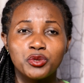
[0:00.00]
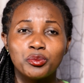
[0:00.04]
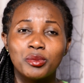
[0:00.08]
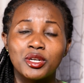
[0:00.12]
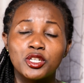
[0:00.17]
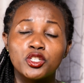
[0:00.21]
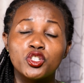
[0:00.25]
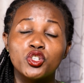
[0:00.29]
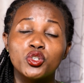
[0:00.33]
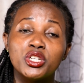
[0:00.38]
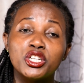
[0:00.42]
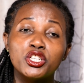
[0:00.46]

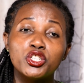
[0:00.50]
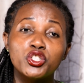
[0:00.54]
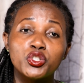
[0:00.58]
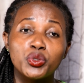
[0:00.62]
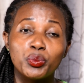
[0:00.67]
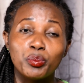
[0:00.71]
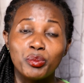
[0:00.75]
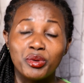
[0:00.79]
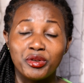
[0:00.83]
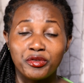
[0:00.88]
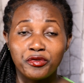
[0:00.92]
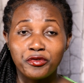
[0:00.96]
but you need to
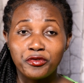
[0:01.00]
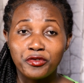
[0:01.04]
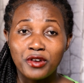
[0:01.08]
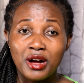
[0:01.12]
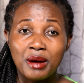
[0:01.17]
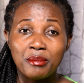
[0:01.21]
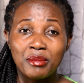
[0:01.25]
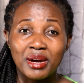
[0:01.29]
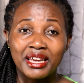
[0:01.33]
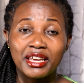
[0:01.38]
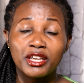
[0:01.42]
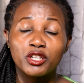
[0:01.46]
be
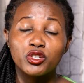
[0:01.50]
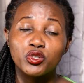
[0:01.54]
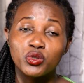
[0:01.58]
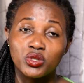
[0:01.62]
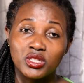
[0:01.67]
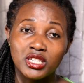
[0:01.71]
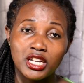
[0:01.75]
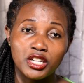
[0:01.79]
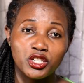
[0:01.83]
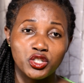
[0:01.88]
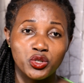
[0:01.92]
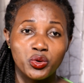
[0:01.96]
firm again to
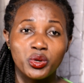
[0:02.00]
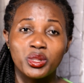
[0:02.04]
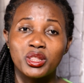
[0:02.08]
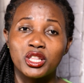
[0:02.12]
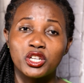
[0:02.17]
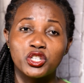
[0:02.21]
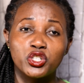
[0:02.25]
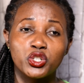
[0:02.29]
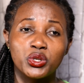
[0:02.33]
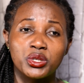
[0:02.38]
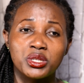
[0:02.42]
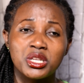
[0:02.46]
start doing the
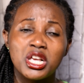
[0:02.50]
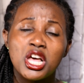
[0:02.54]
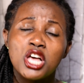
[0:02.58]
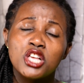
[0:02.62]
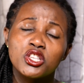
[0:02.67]
chores.